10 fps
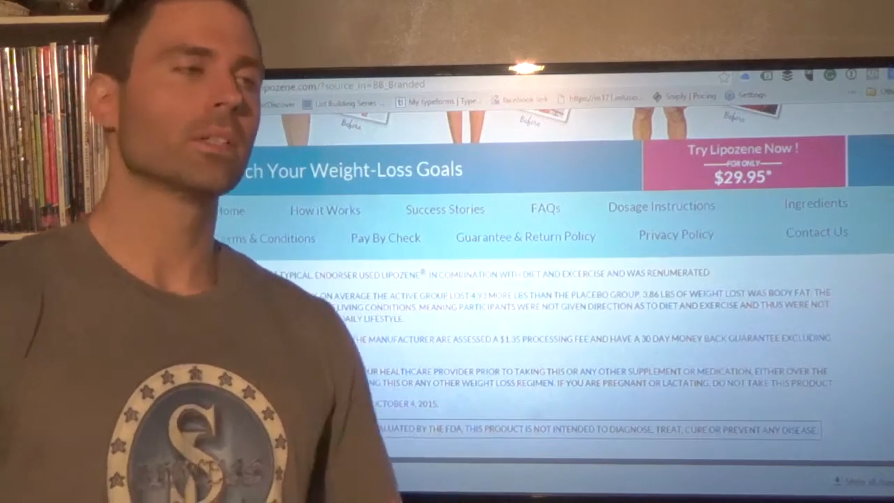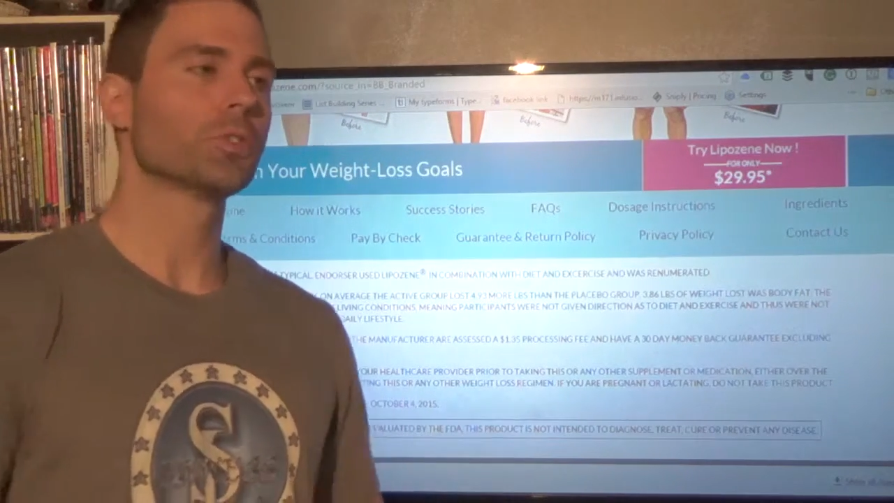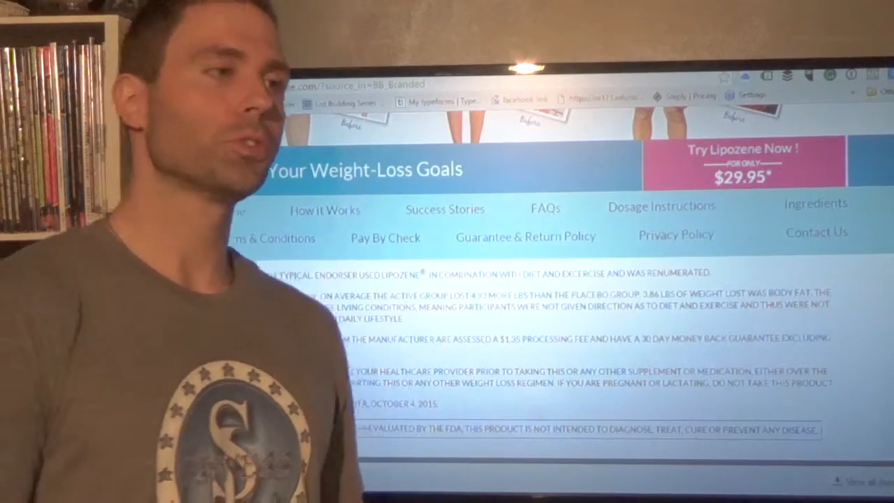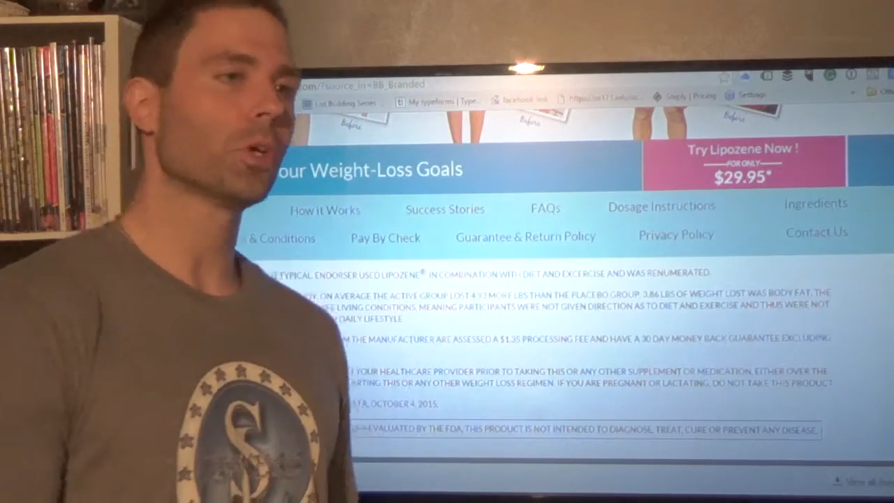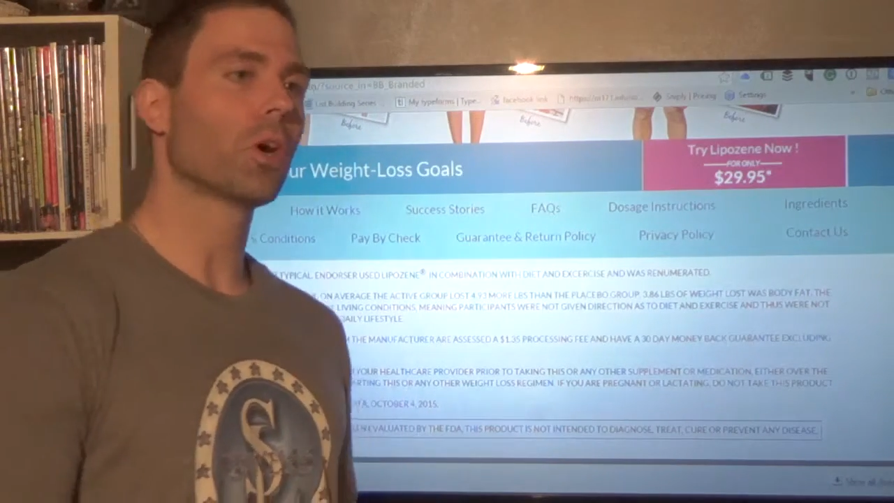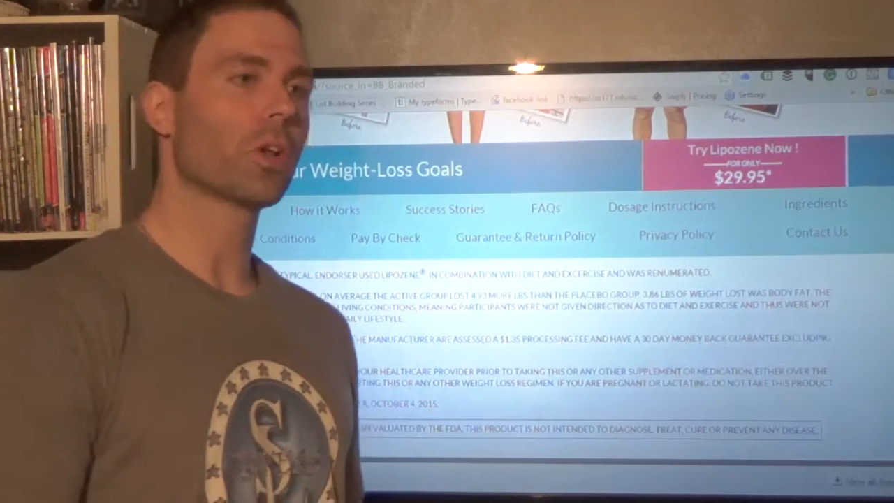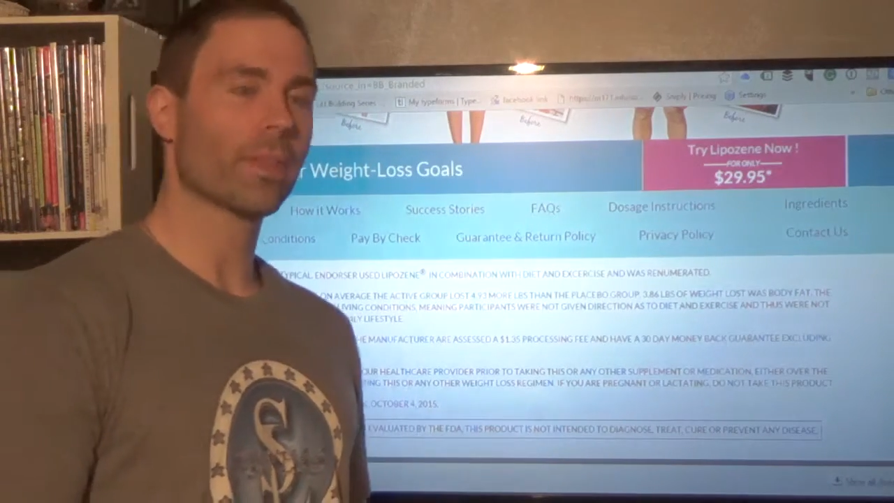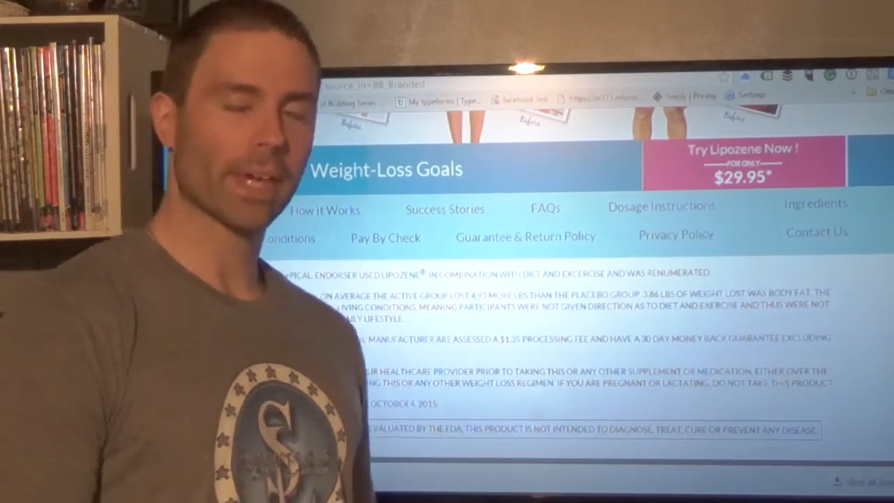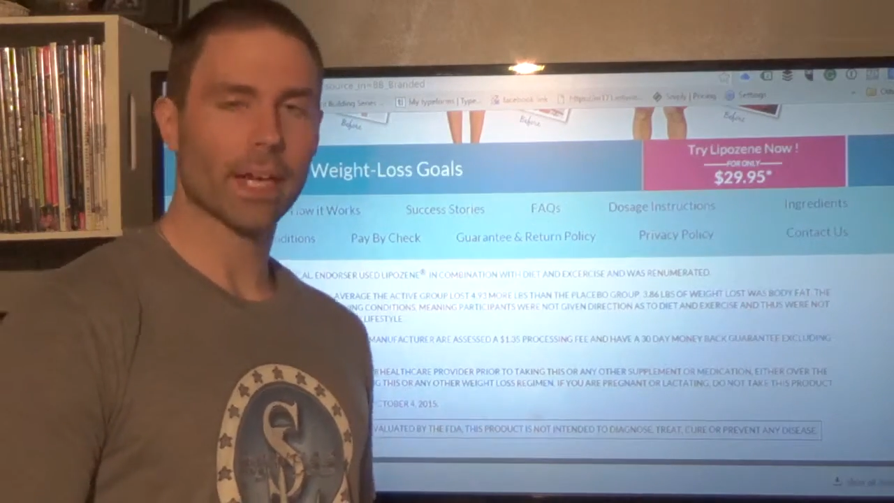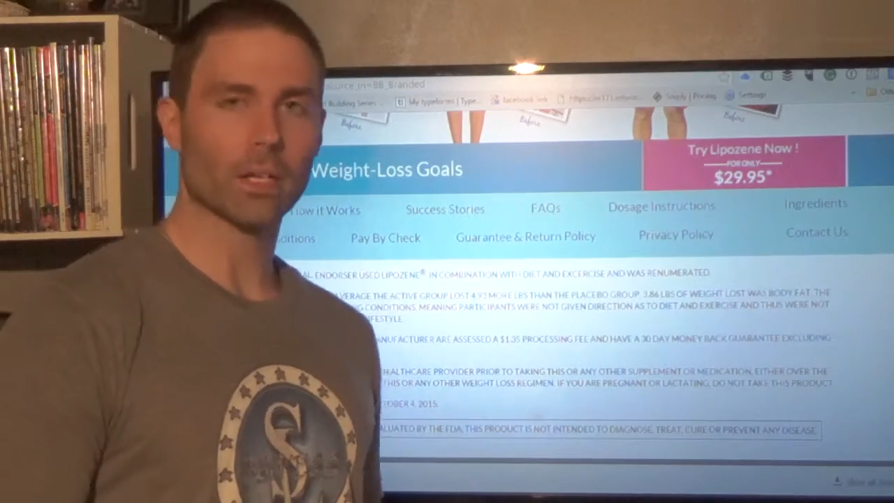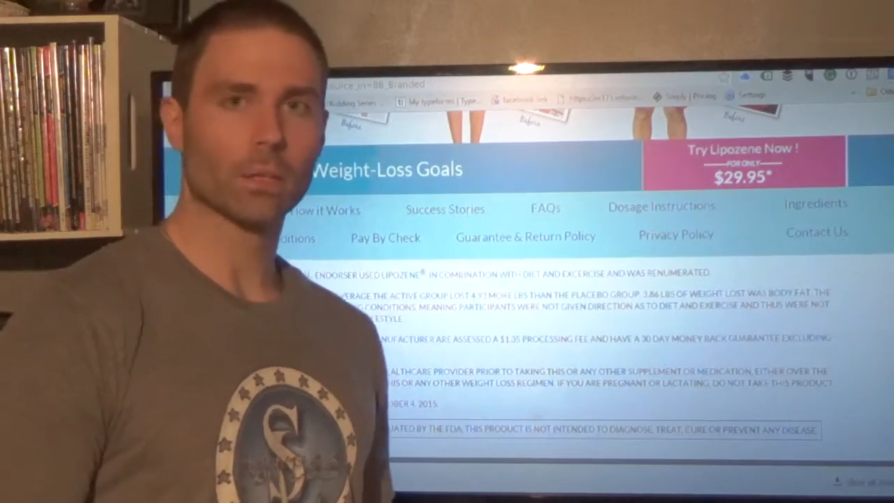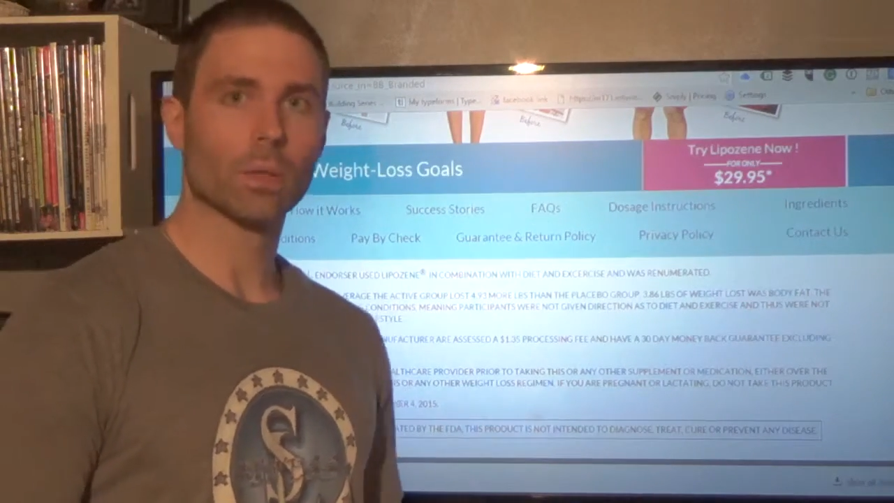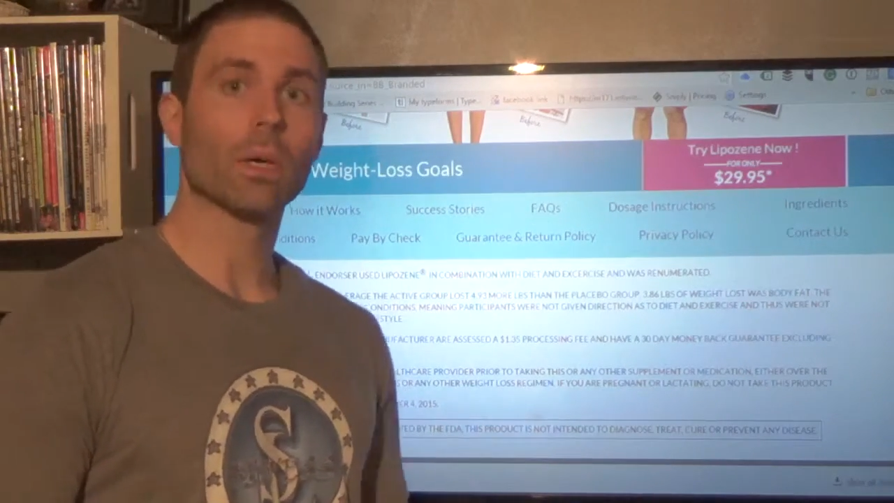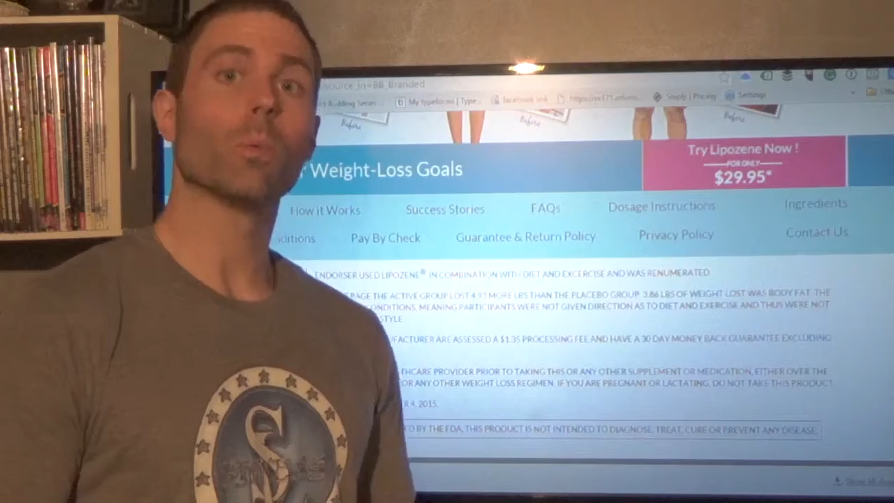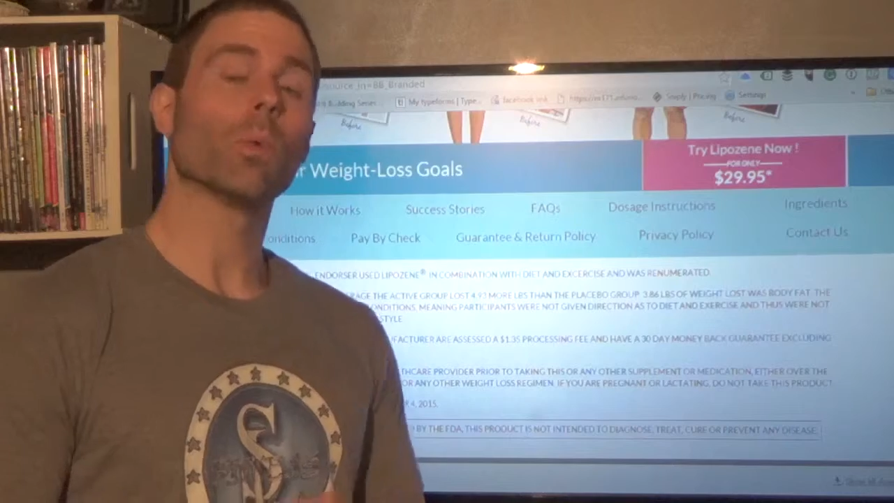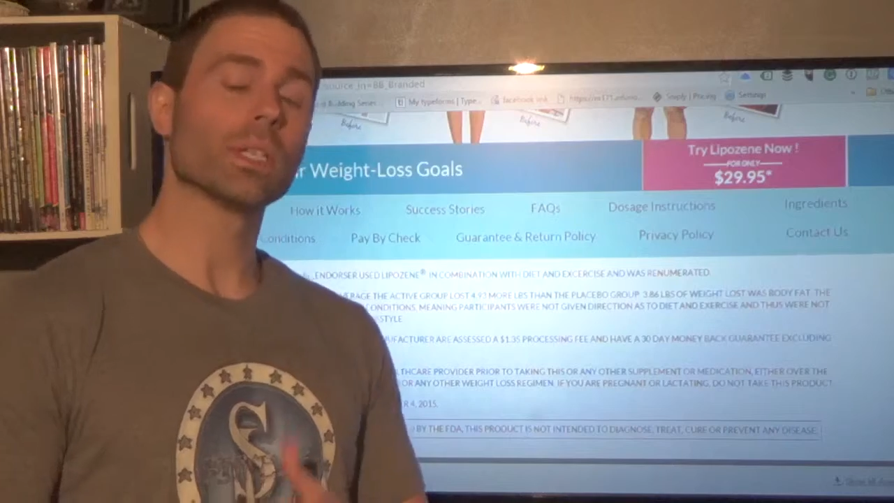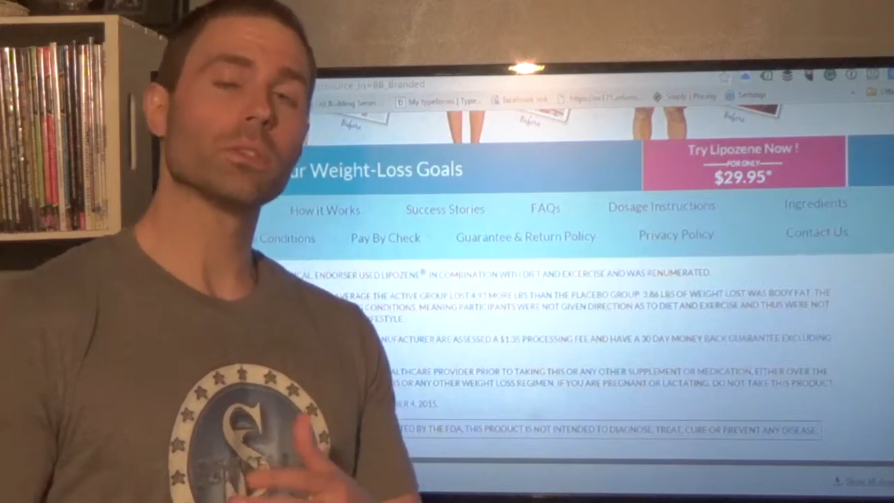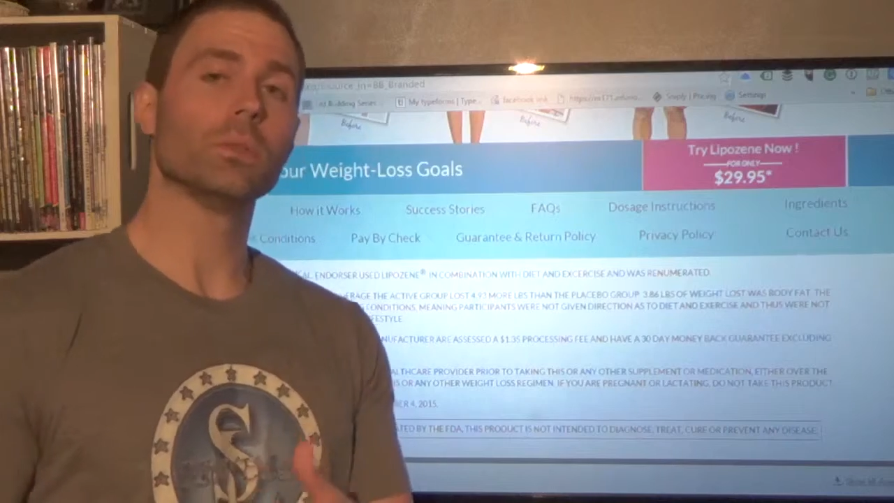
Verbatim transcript: Start there. Once